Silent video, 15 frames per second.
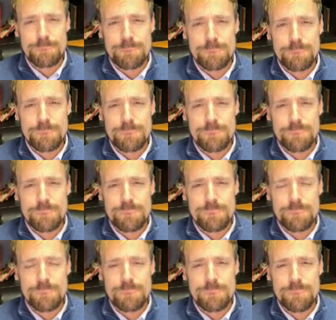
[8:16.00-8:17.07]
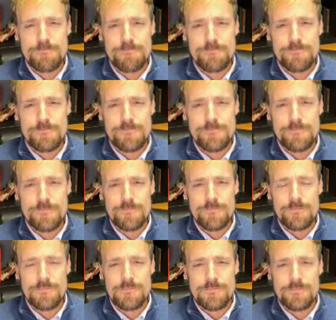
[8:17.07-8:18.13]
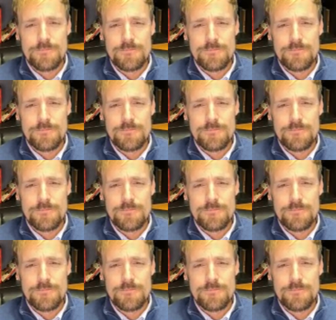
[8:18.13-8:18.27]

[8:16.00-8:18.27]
(not speaking)